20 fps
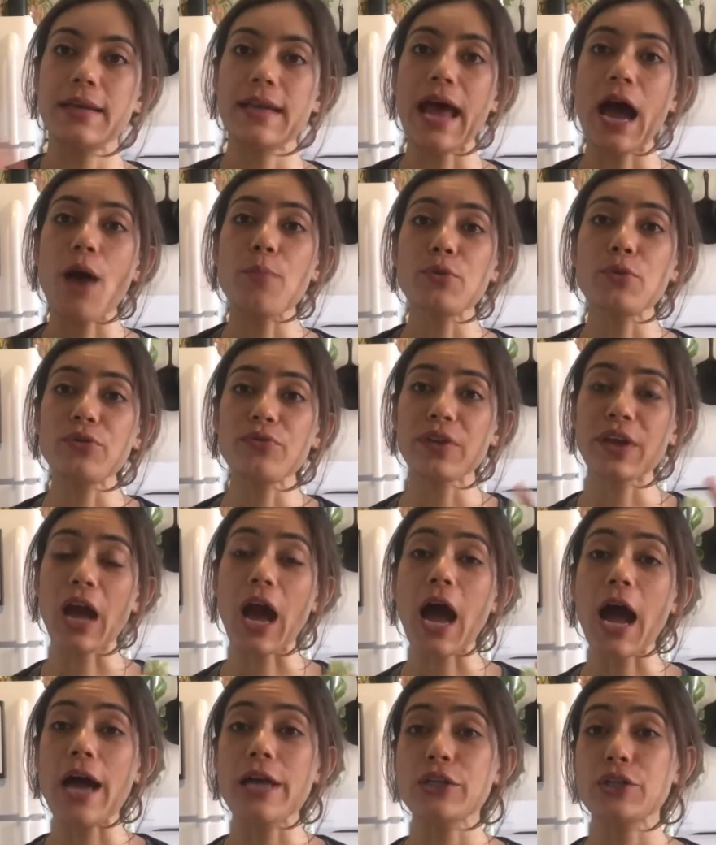Now moving
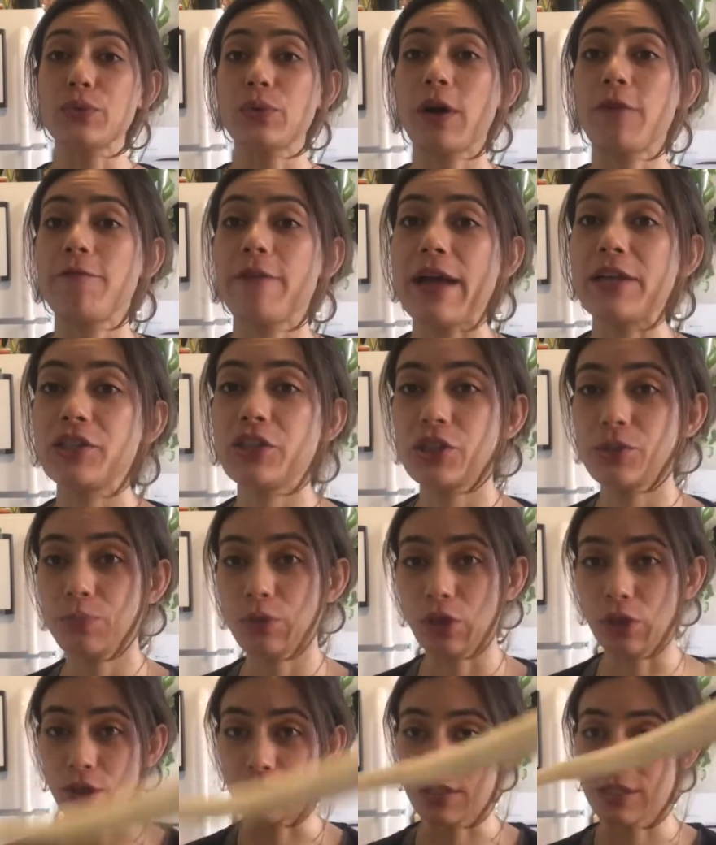on to our
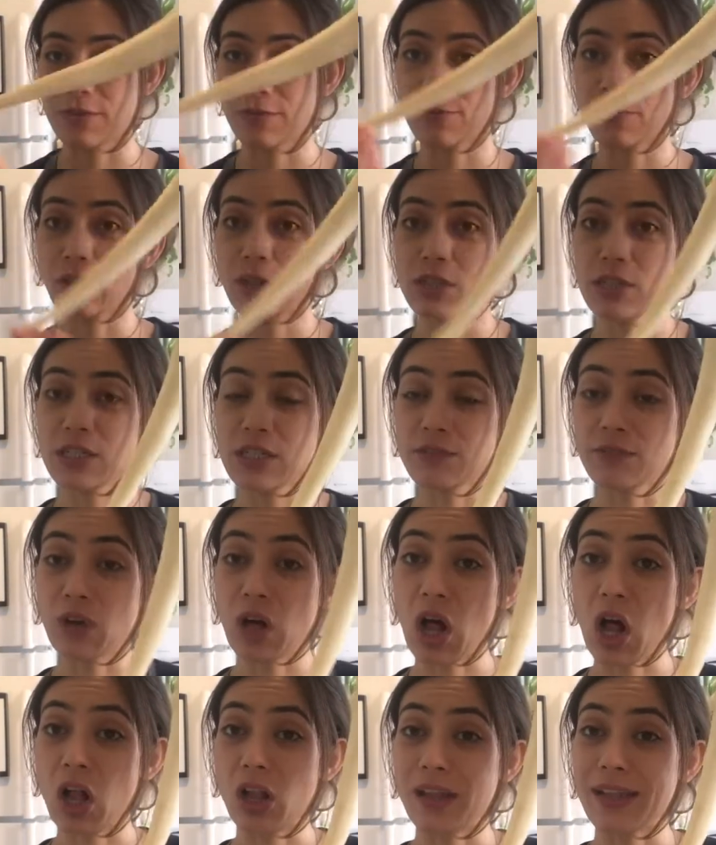vegetables. First of
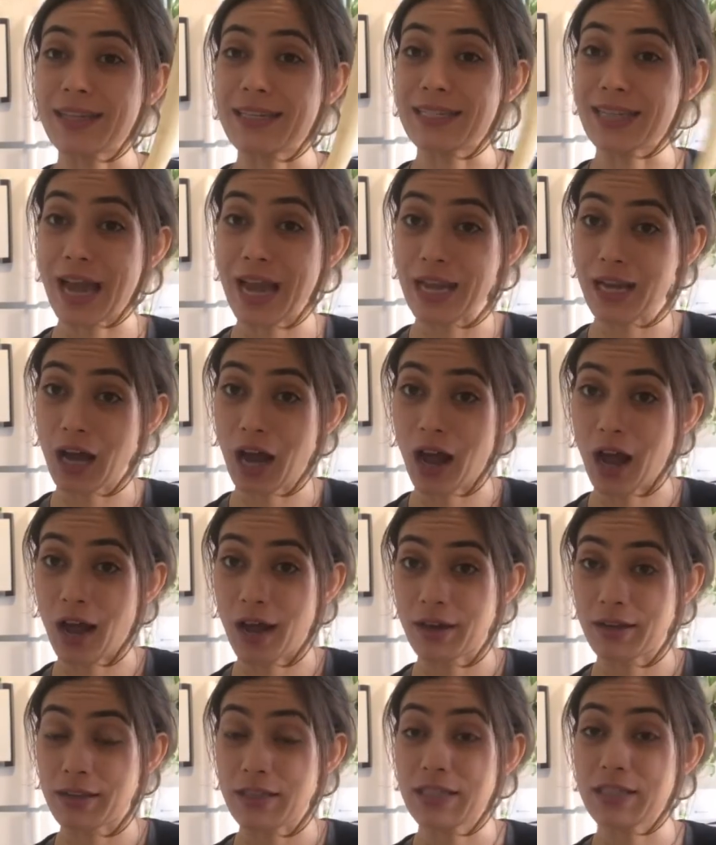all,
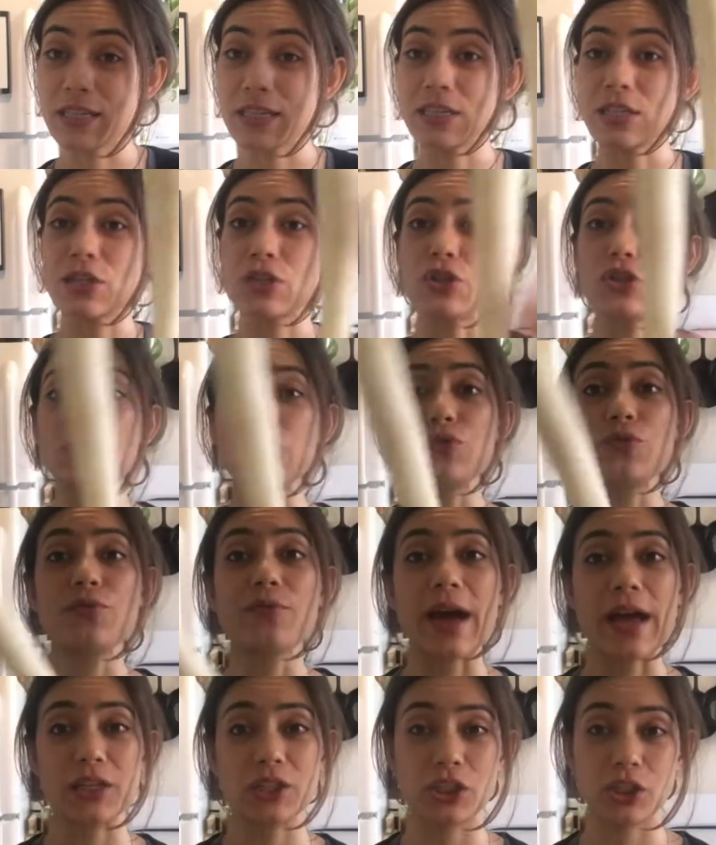daikon. This is a new
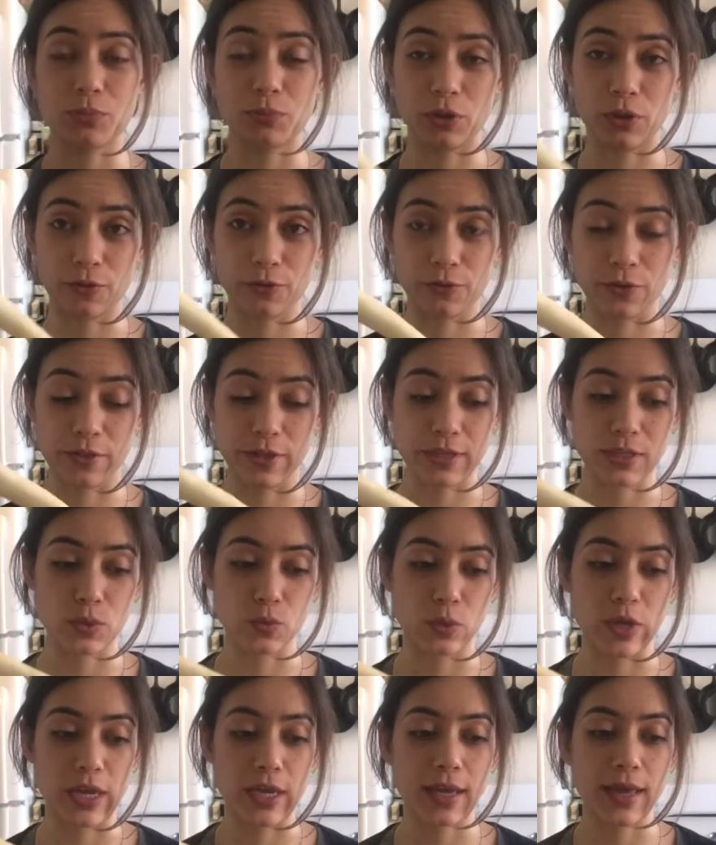vegetable for
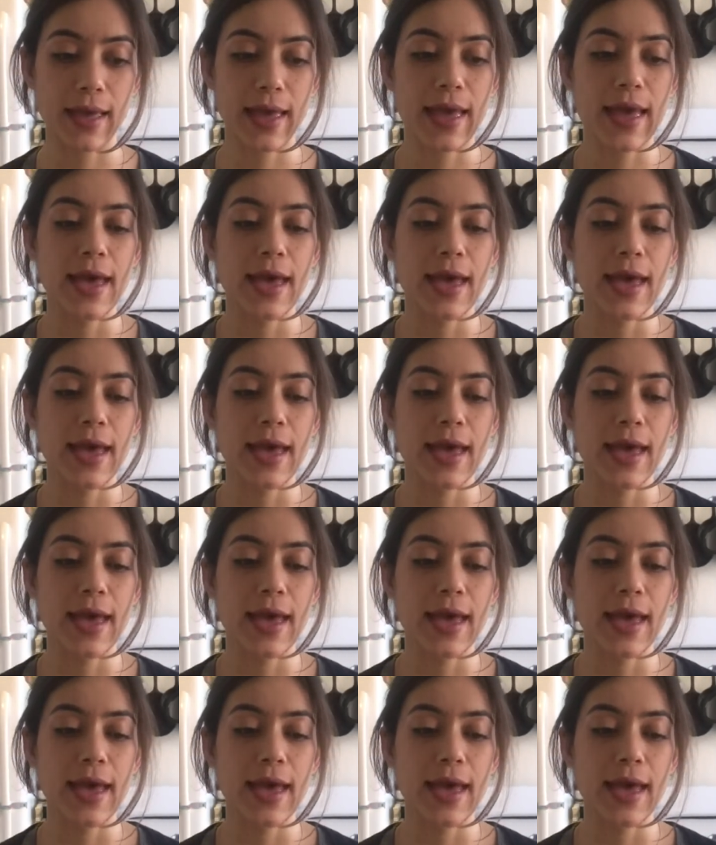this week.